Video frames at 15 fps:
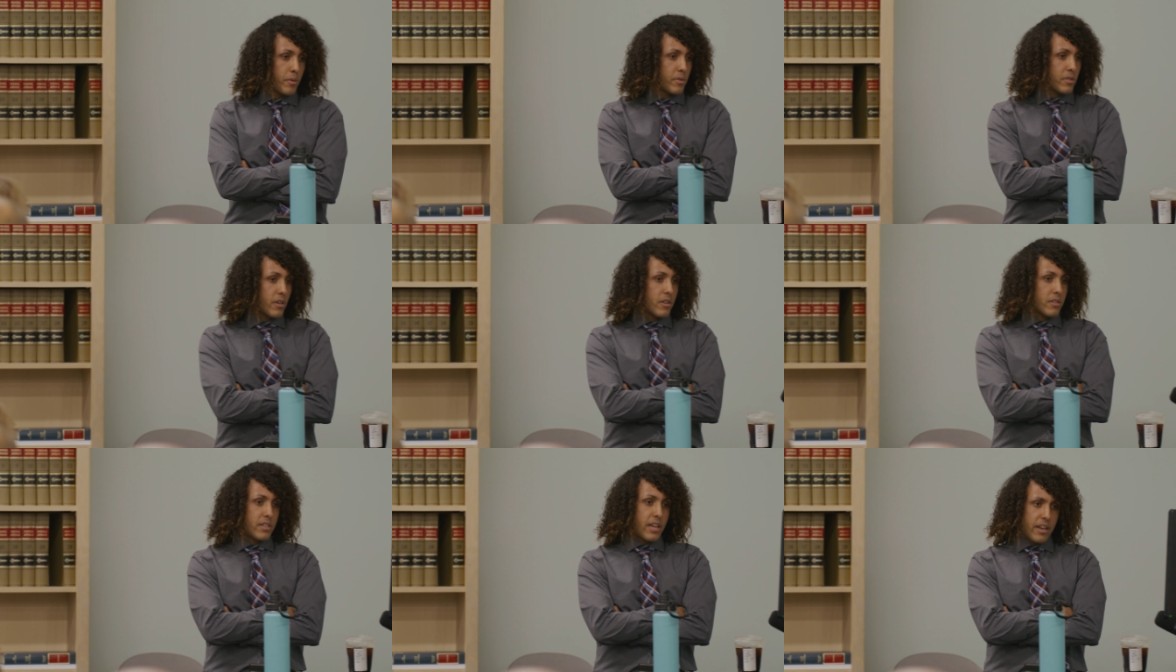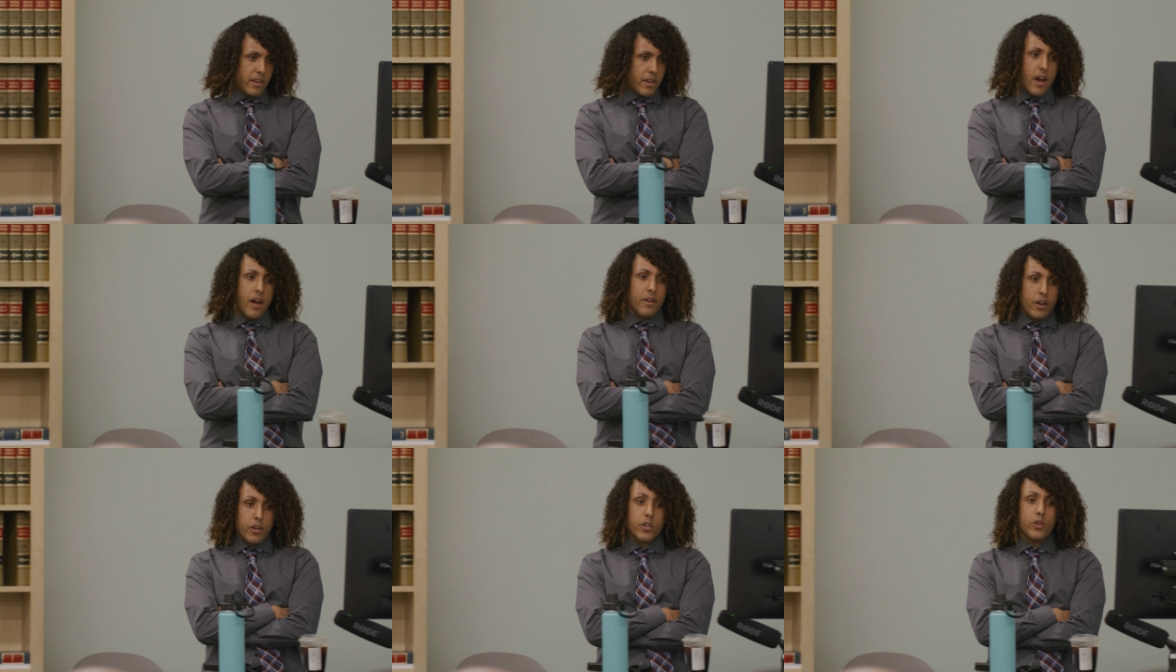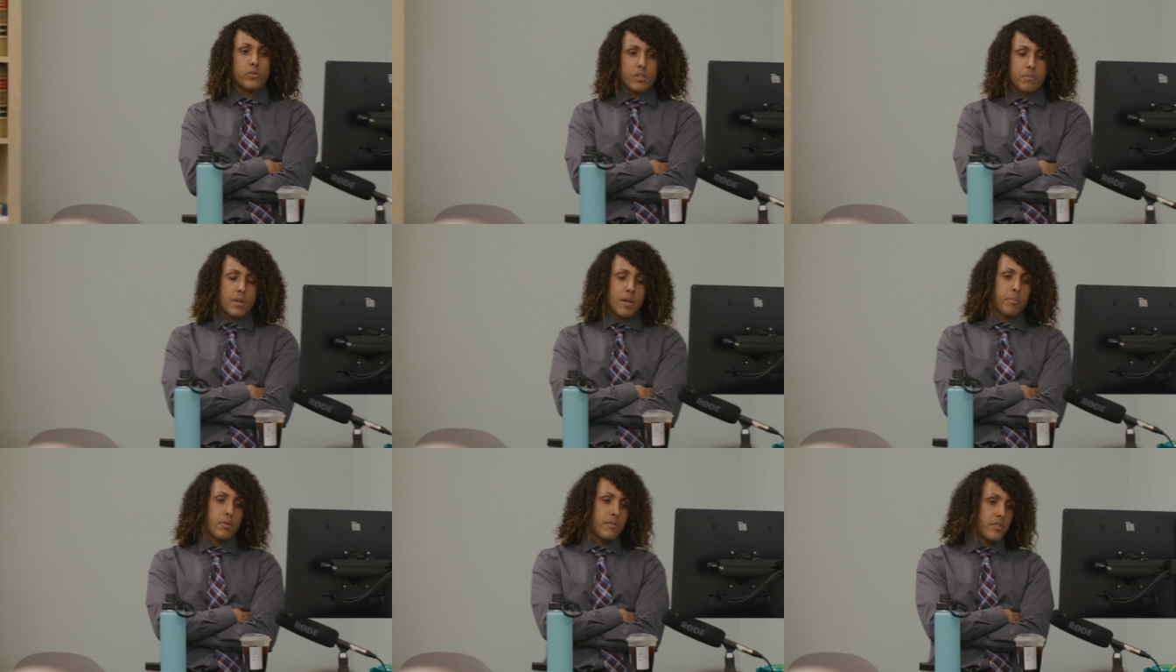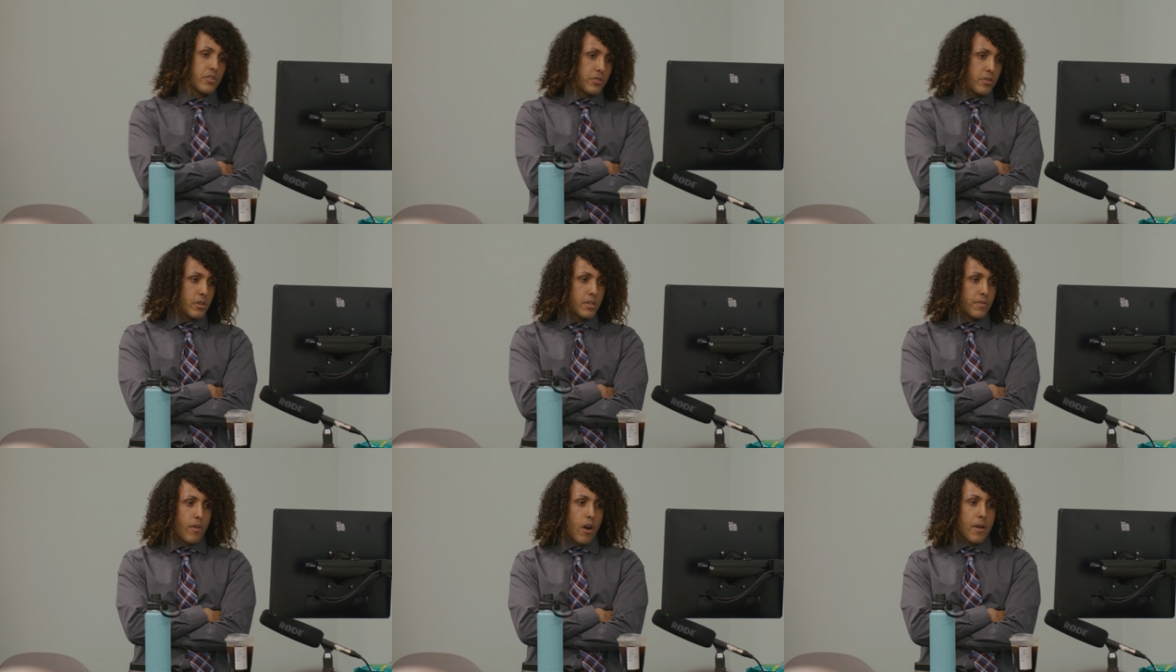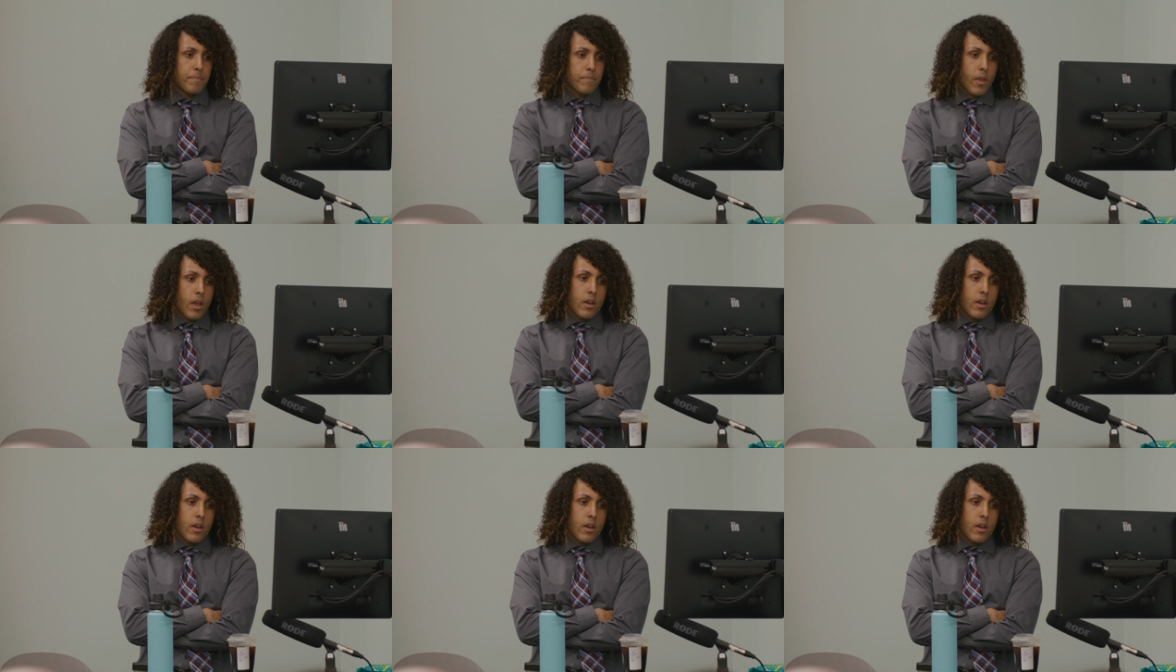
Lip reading: when it was all said and done, accusing people of insurance fraud.